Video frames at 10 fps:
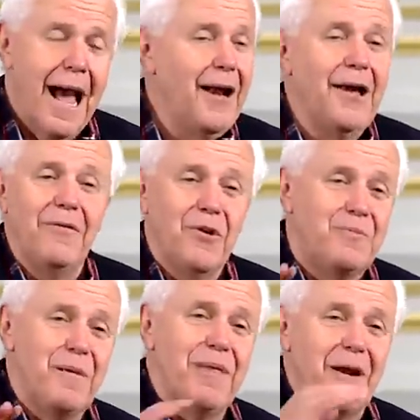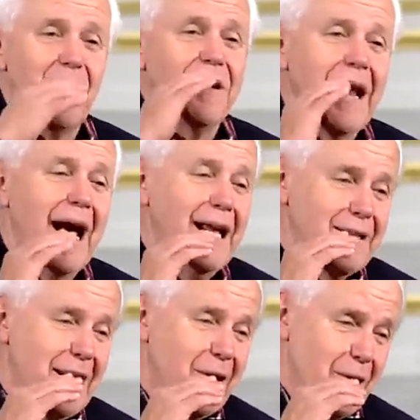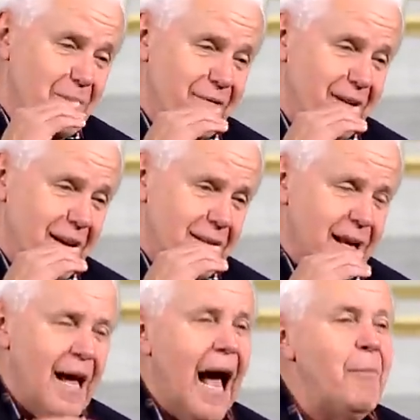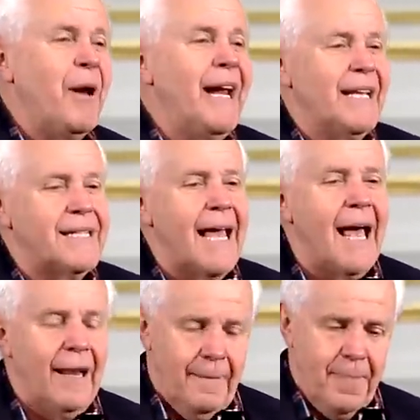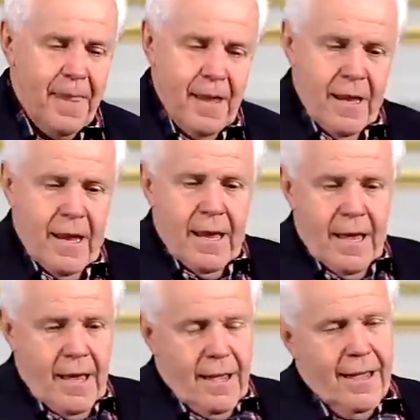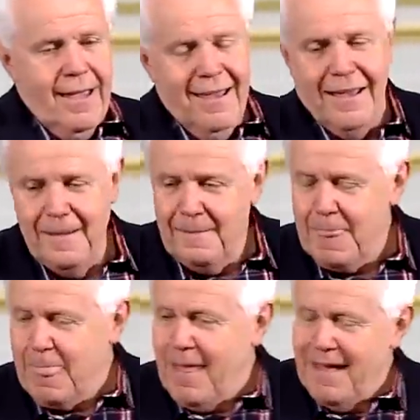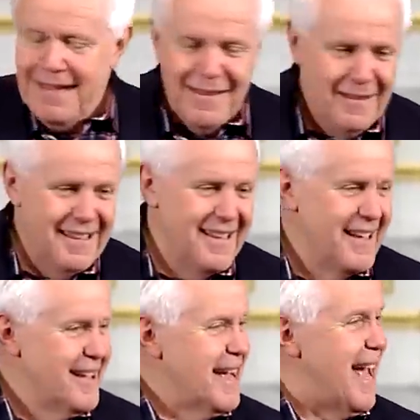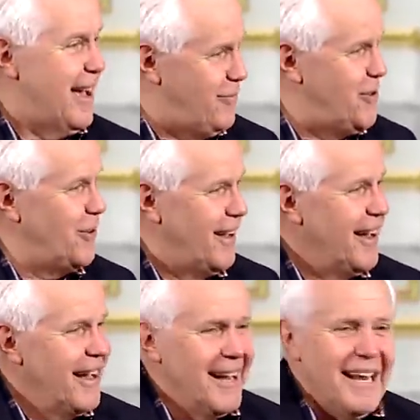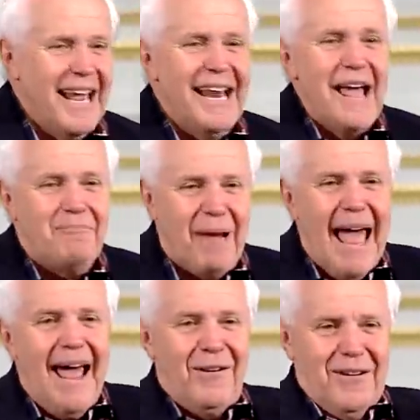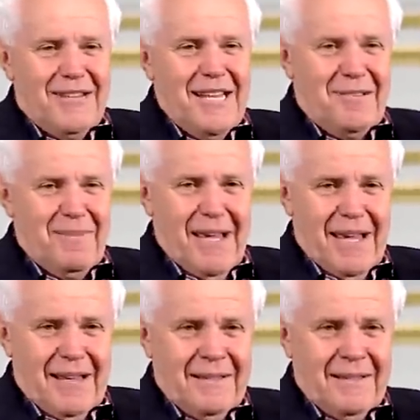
I love those people that are on diets and they go to buffets. I'm going to eat a salad. And that platter is this big.